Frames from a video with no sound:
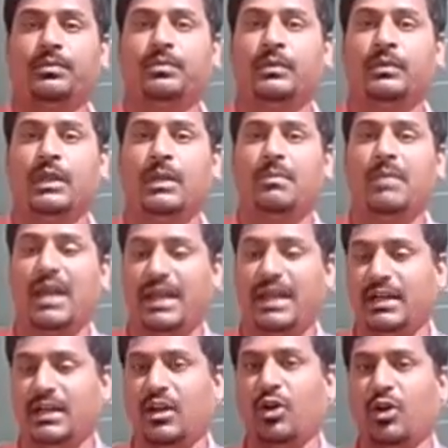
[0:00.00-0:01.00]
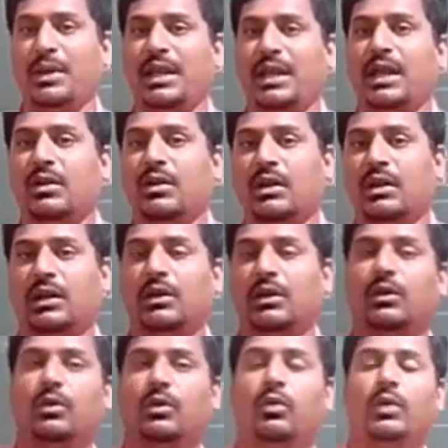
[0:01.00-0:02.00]
Married, how many are
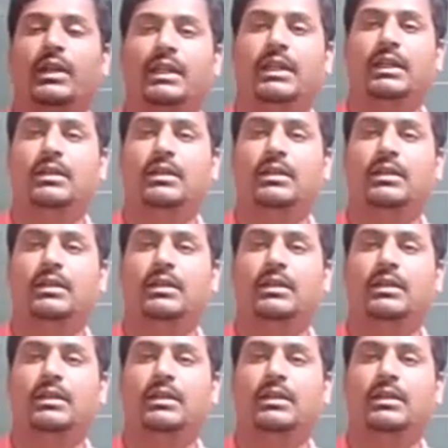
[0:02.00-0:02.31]
working,